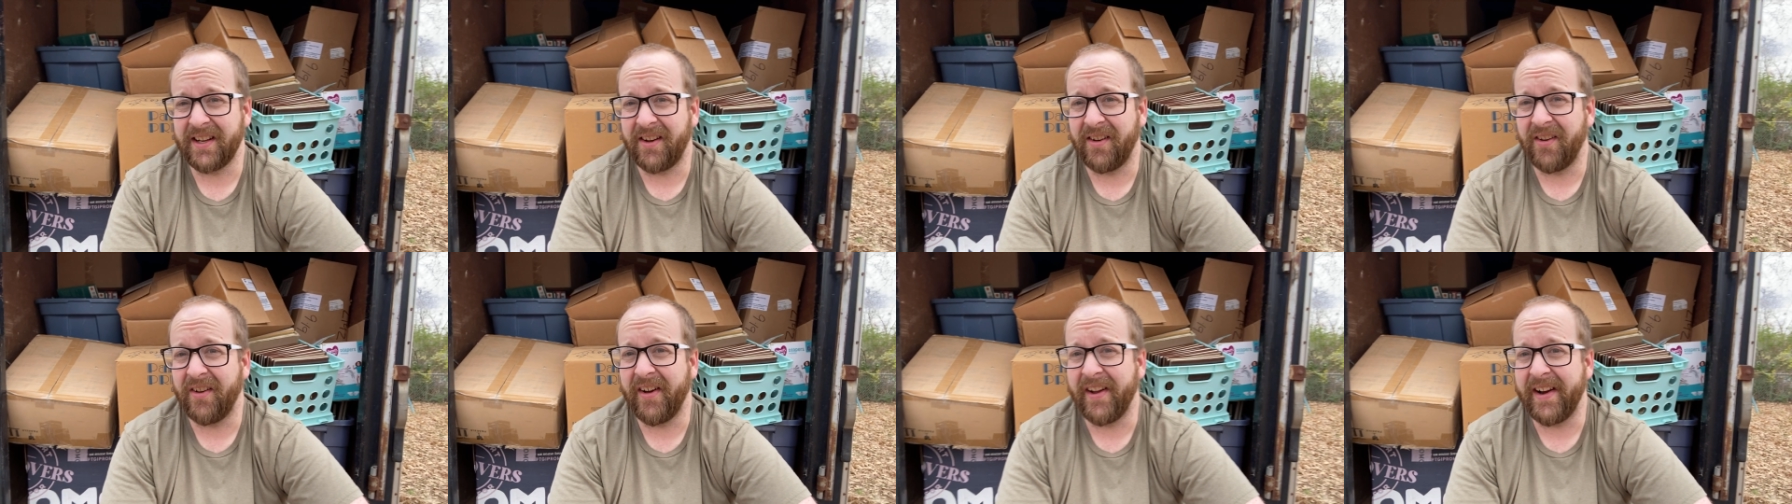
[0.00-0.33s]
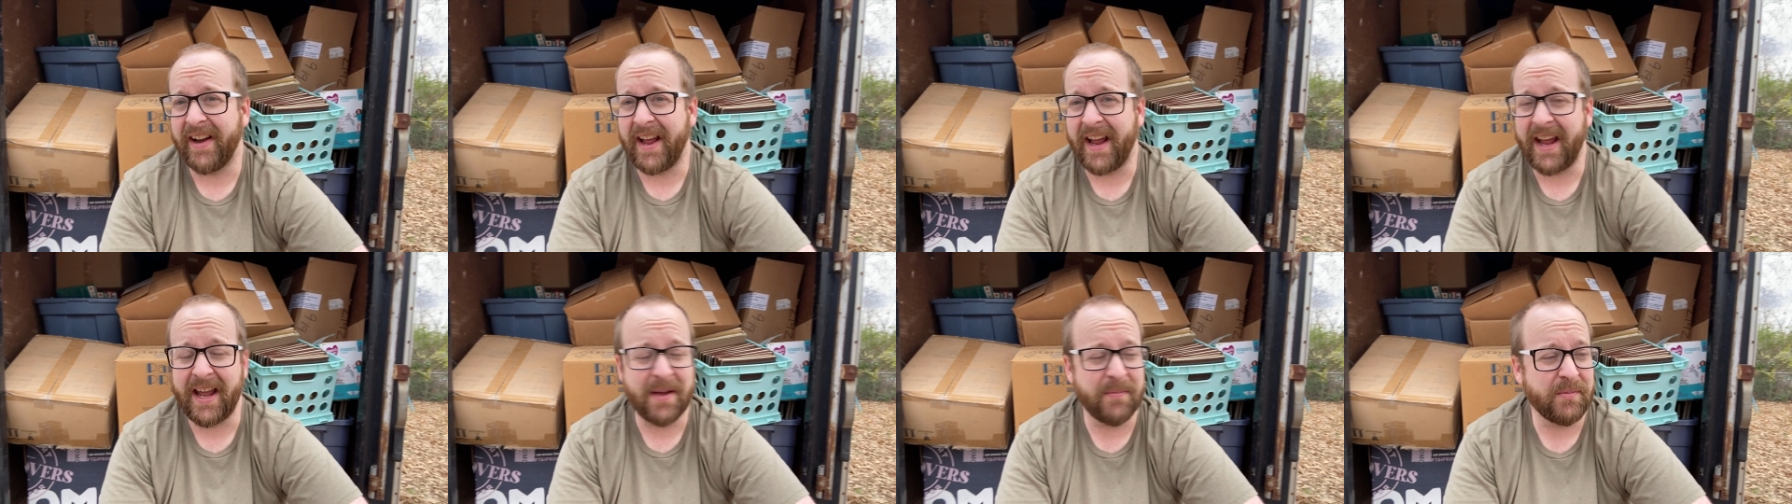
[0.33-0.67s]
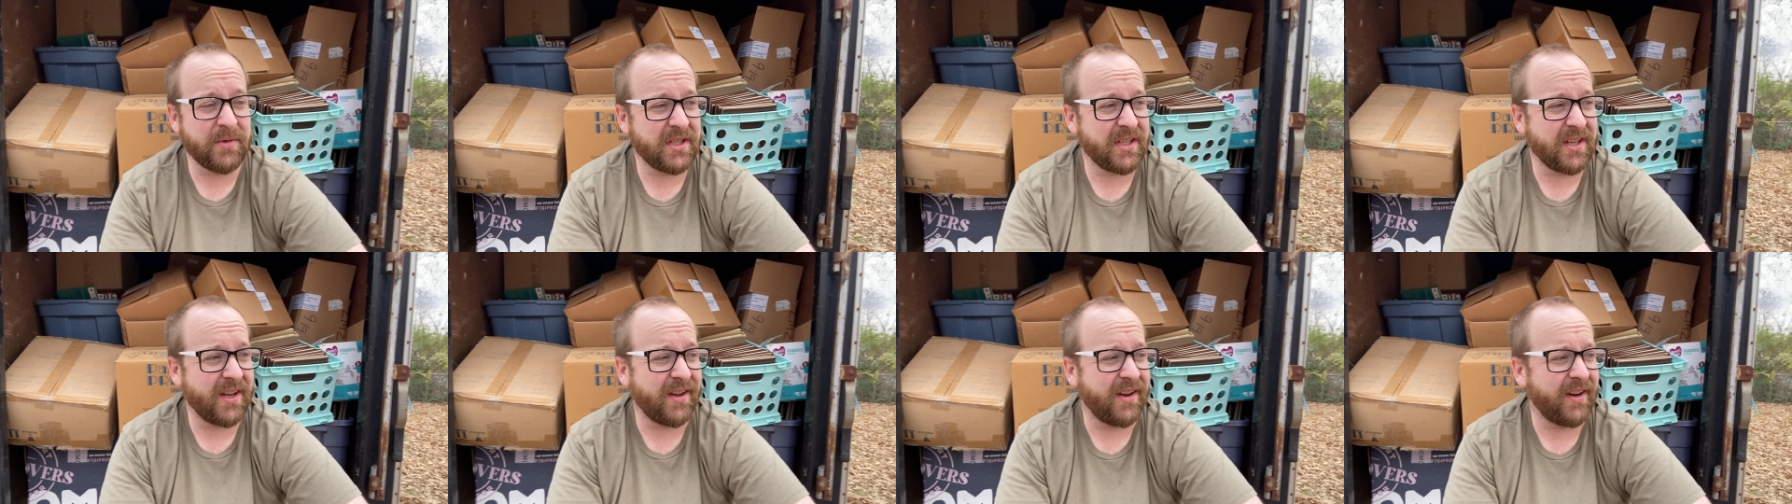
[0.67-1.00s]
on
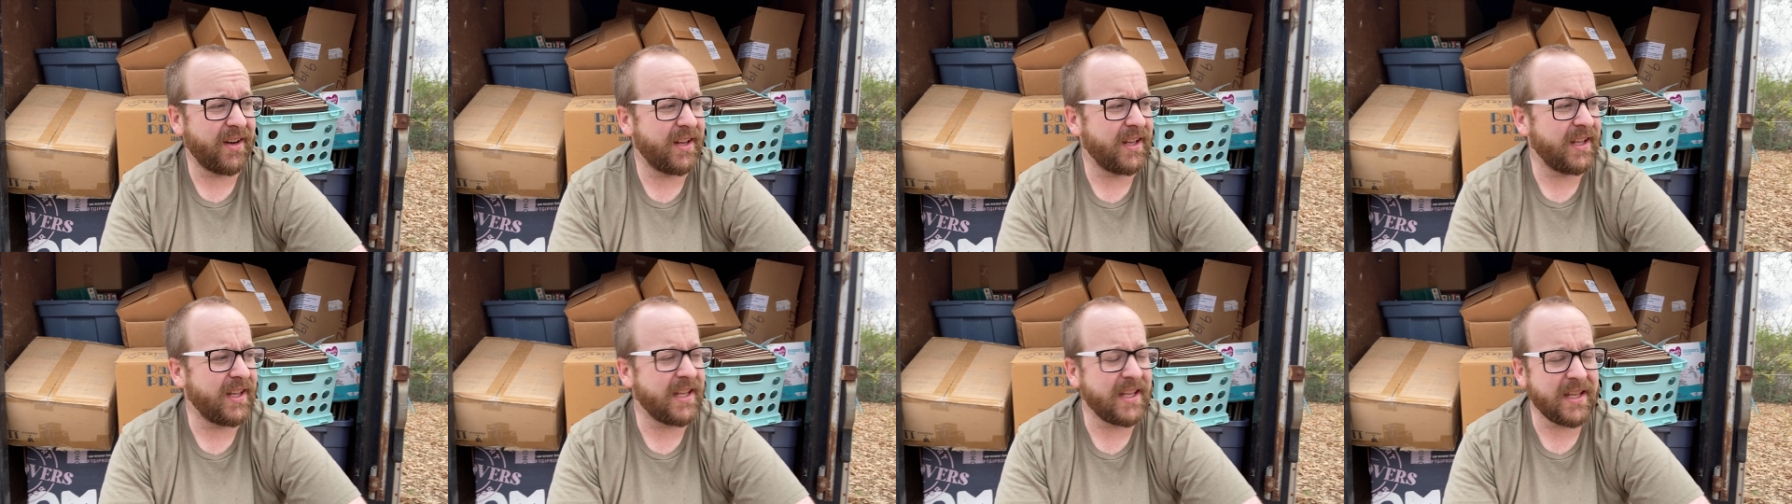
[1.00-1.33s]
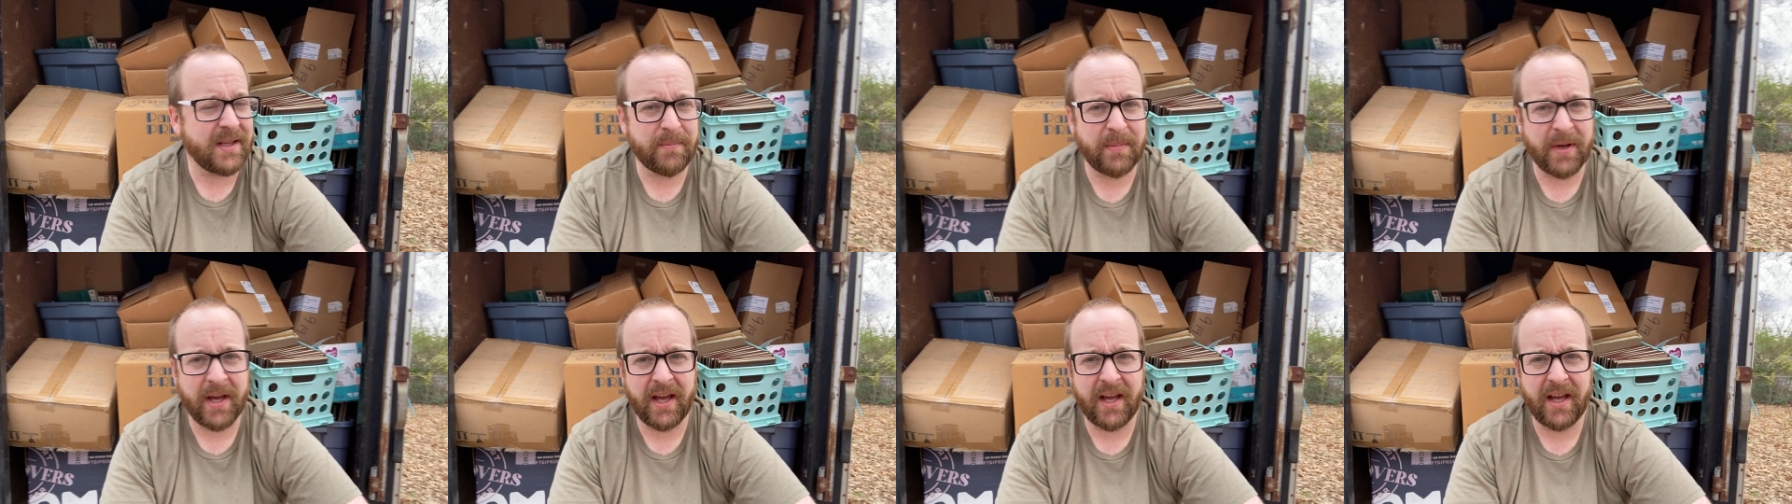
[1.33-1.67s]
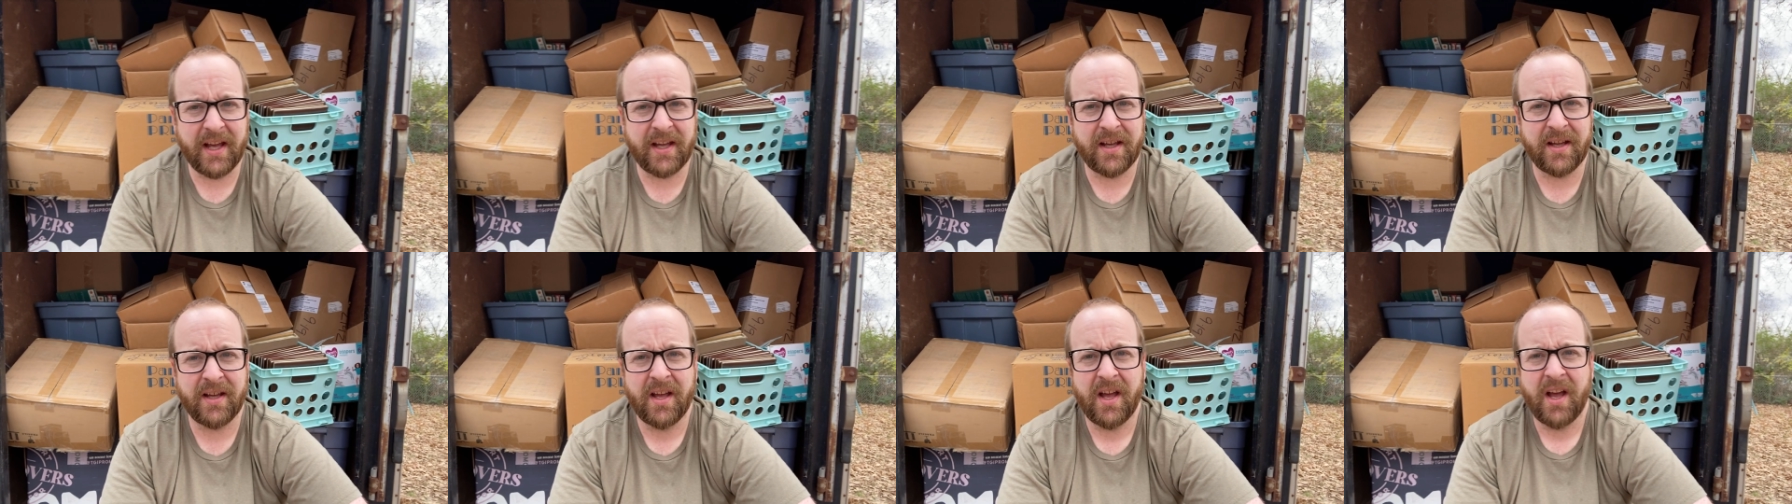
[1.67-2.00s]
Amazon,
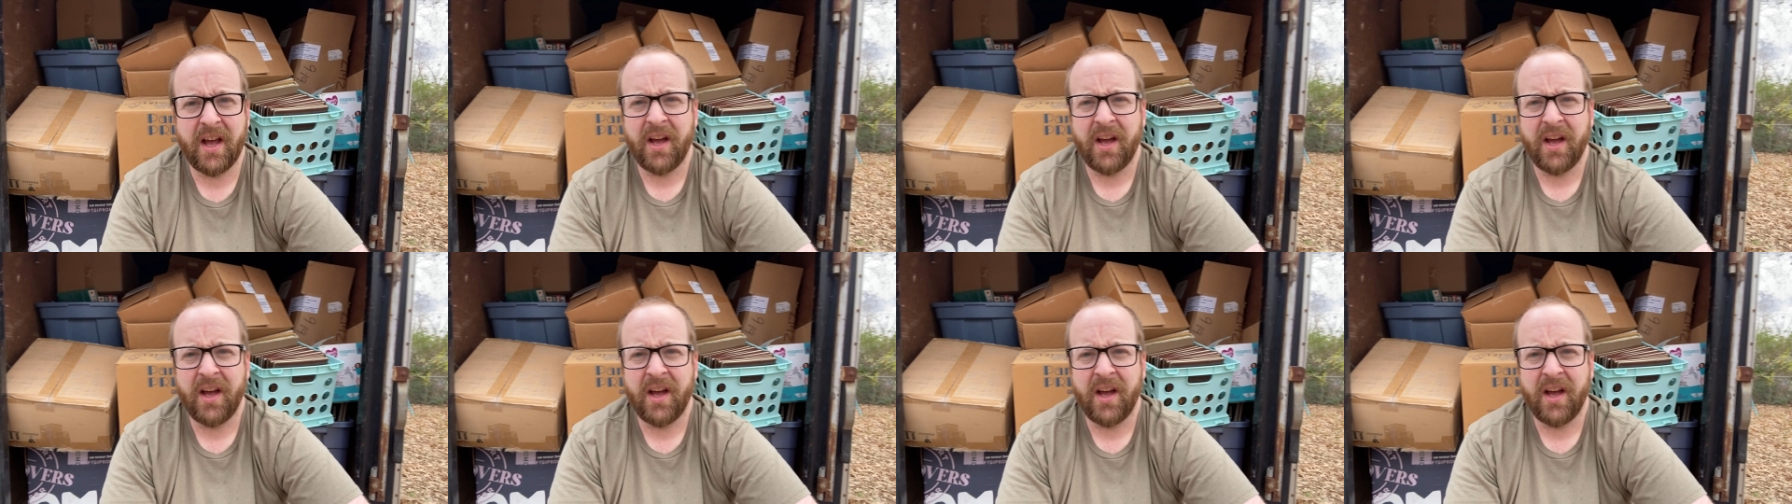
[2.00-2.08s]
eBay.